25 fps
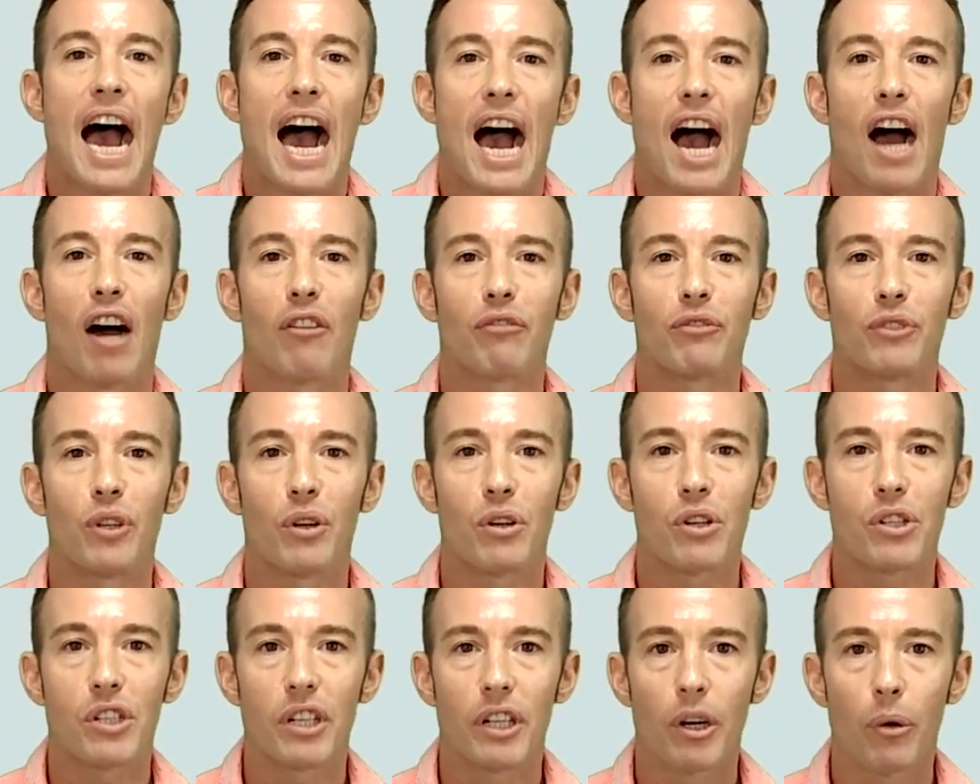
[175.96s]
After
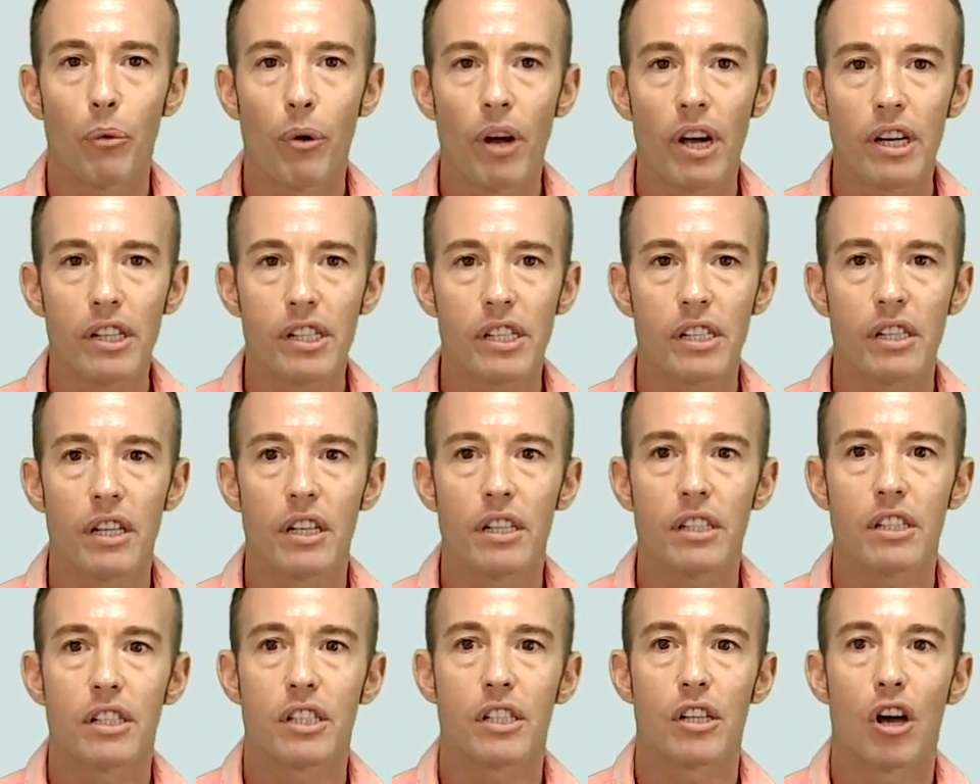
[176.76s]

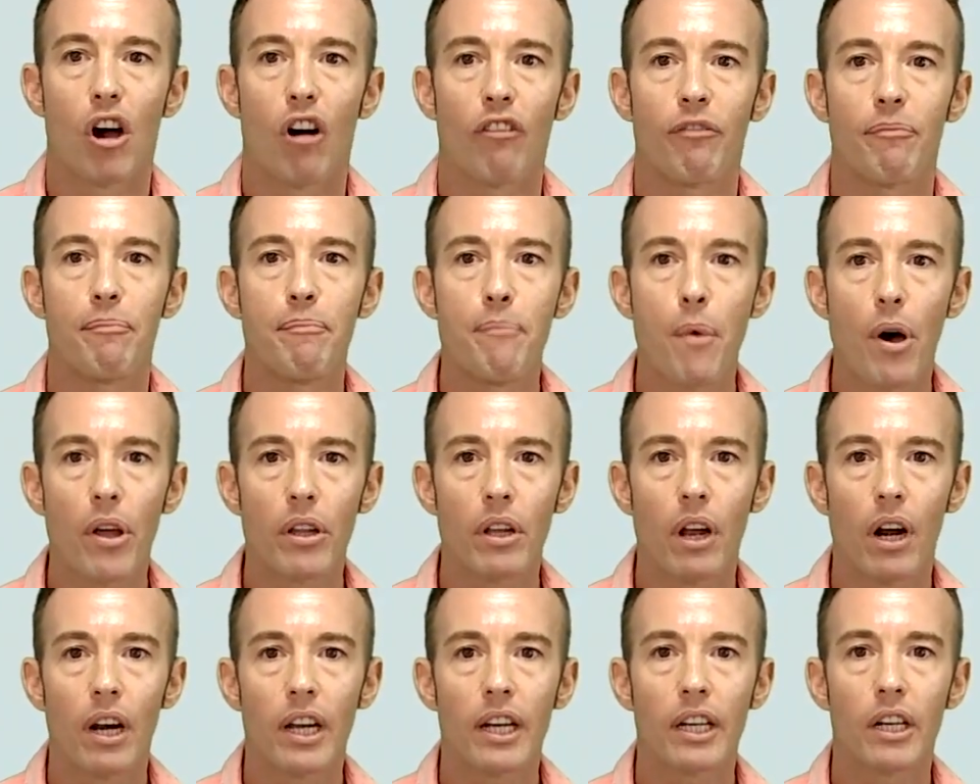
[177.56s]
generations of
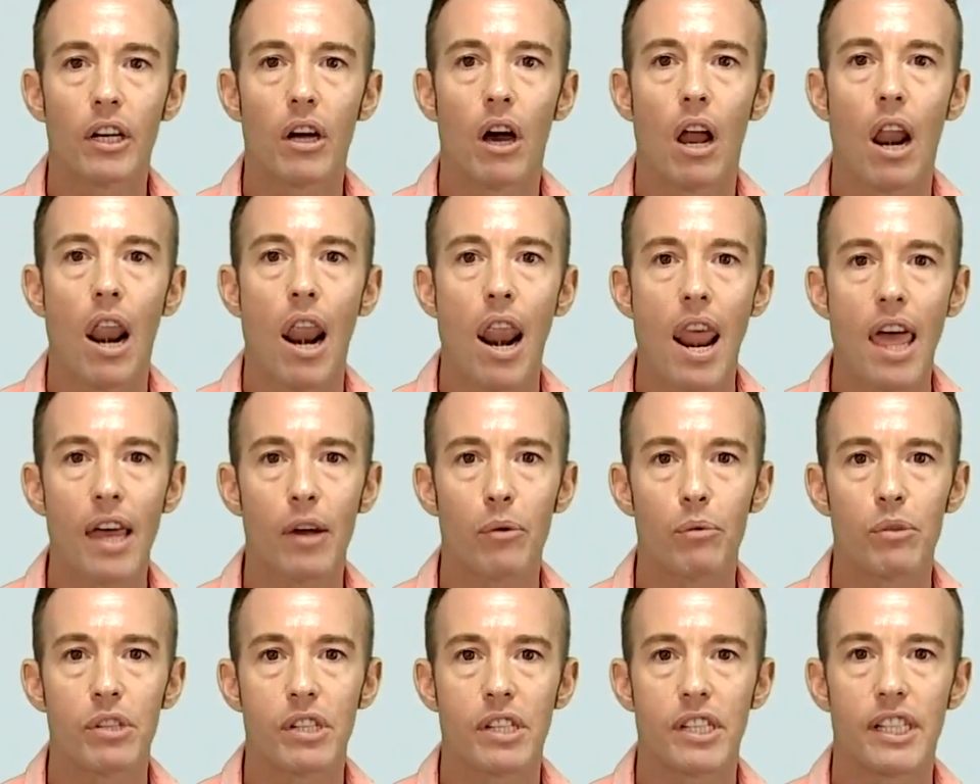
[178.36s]
monolingual
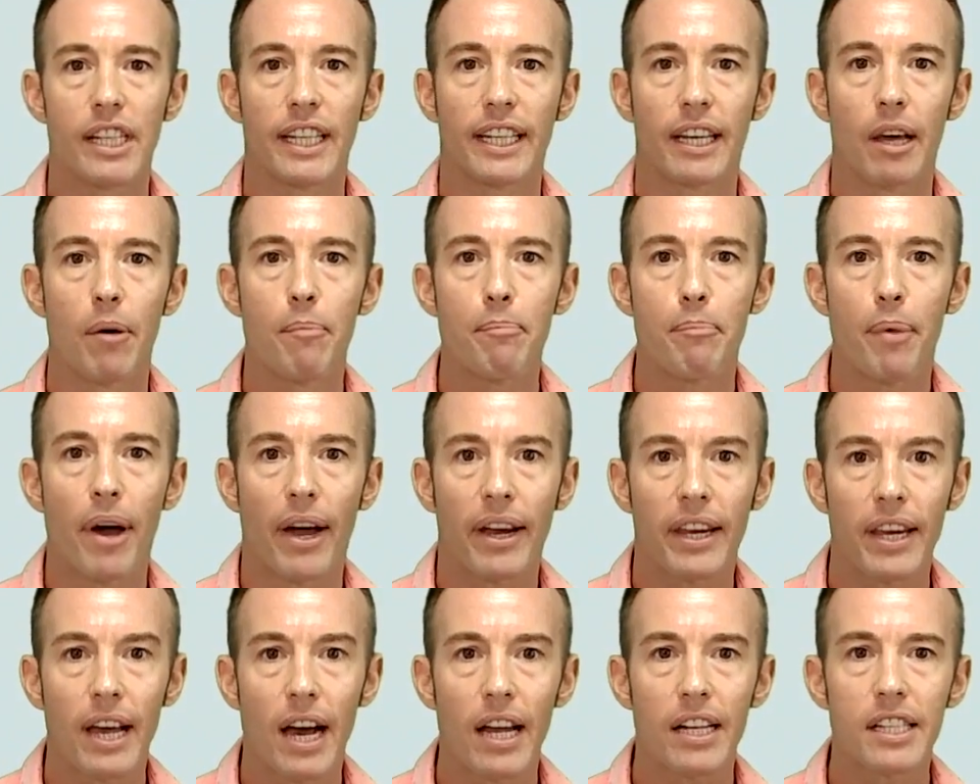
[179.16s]
linguistic
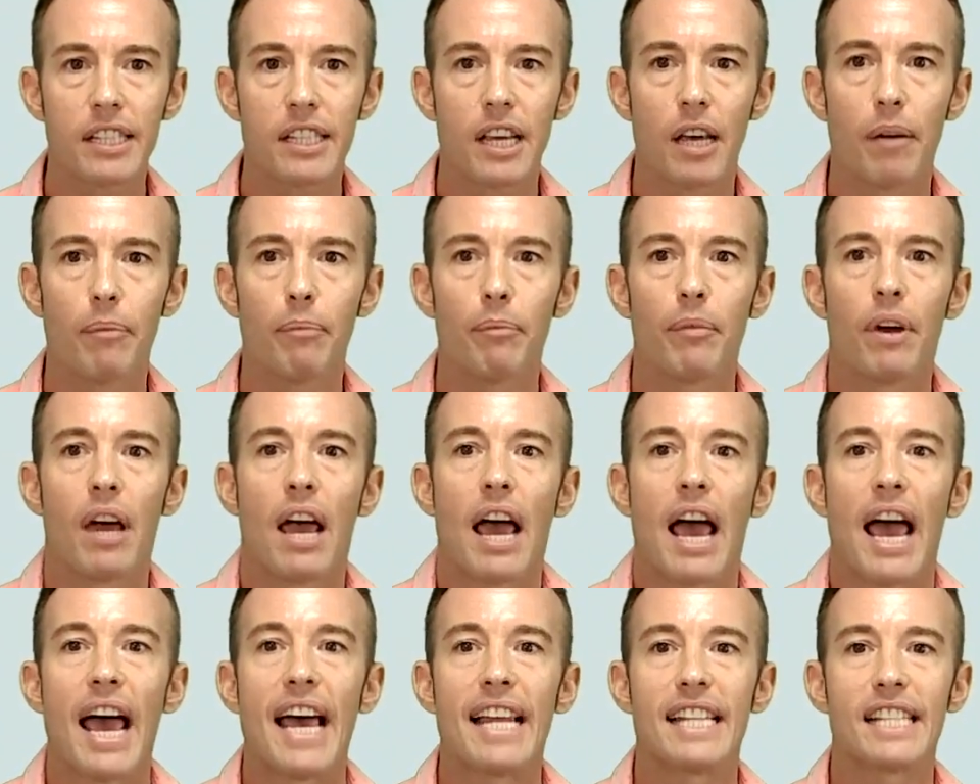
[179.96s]
imperialism
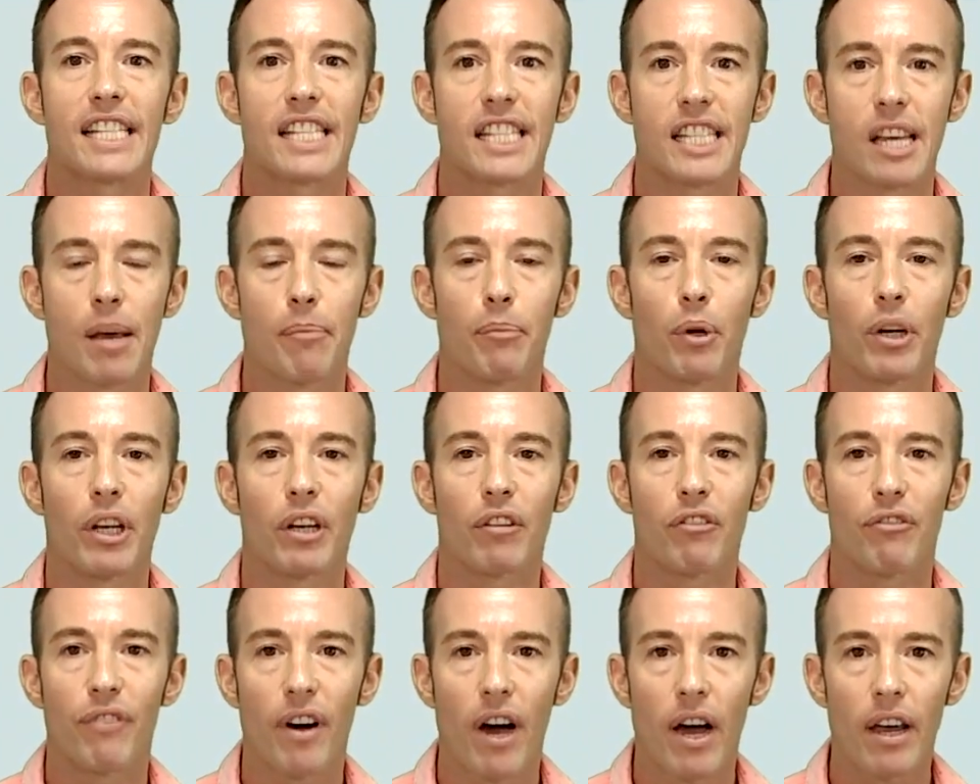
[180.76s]
and symbolic
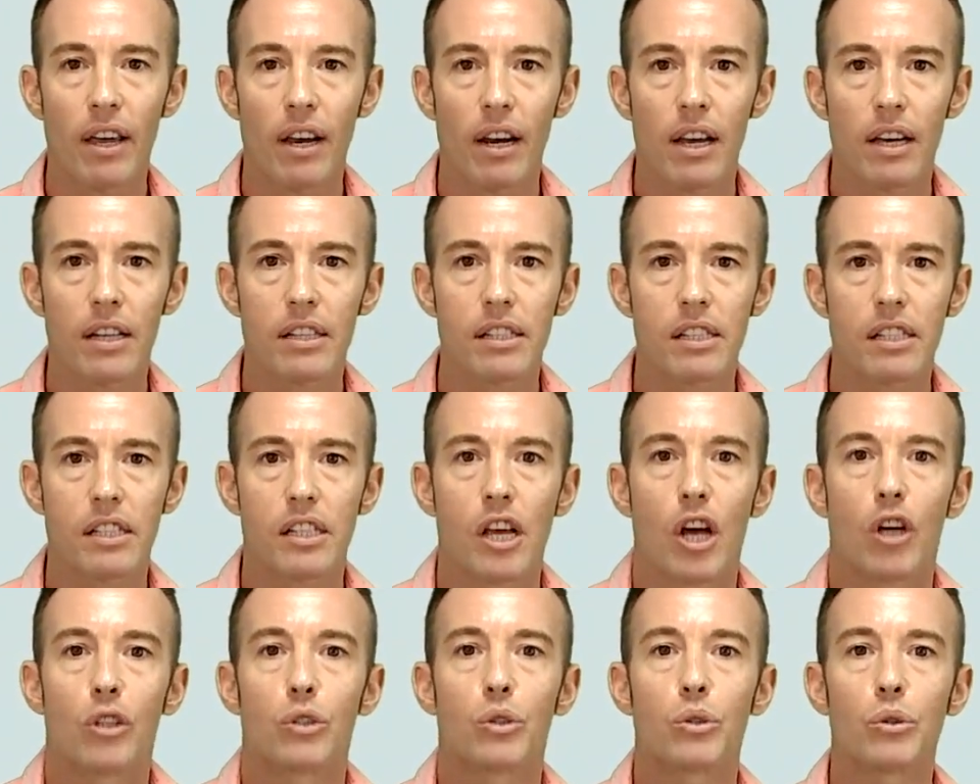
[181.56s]
violence,
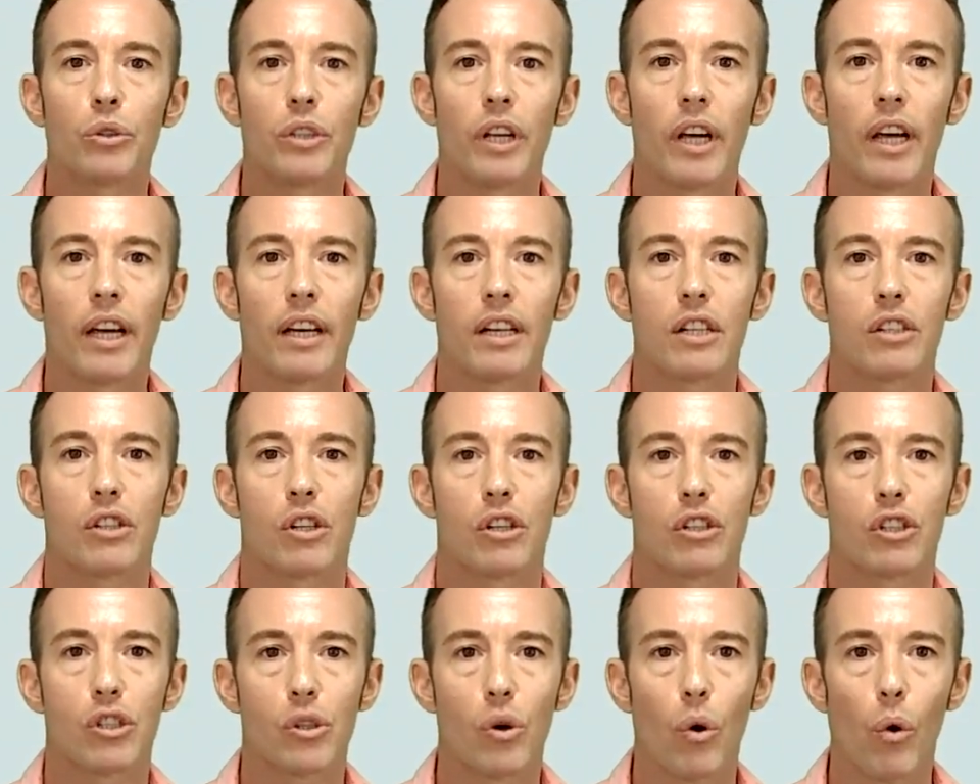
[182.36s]
today
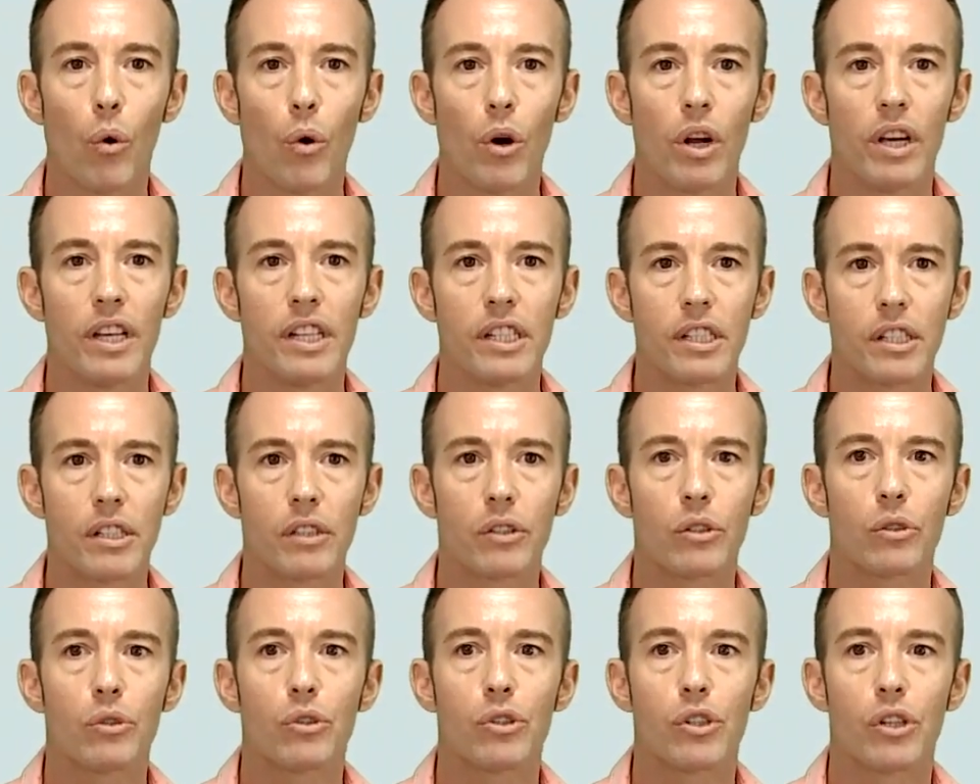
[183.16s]
the school
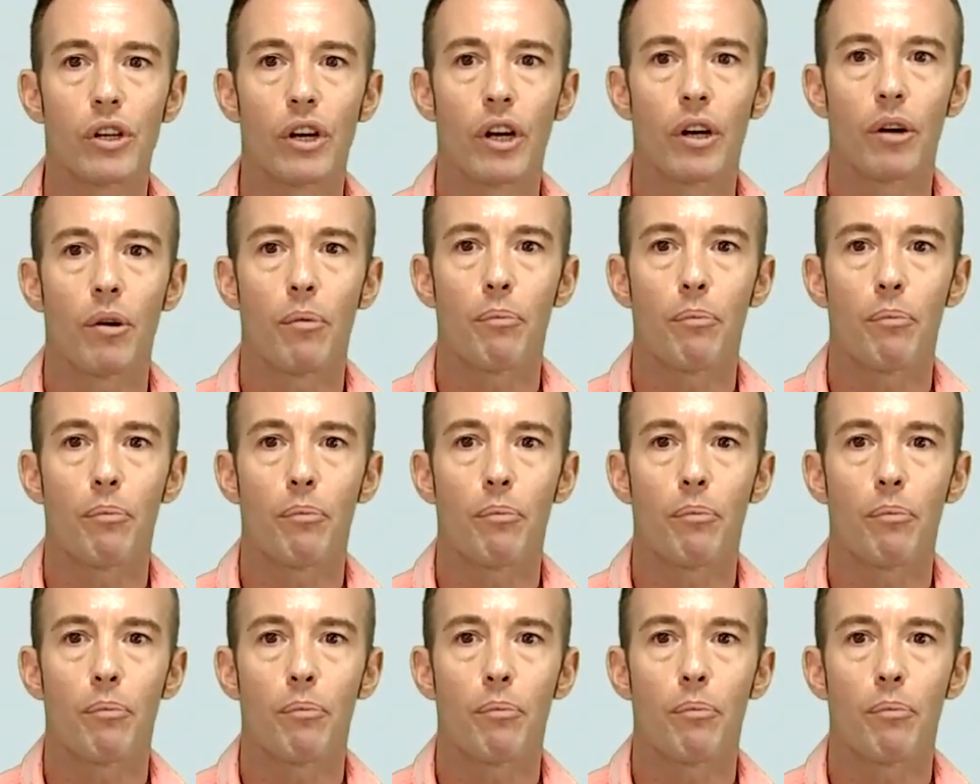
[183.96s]
institution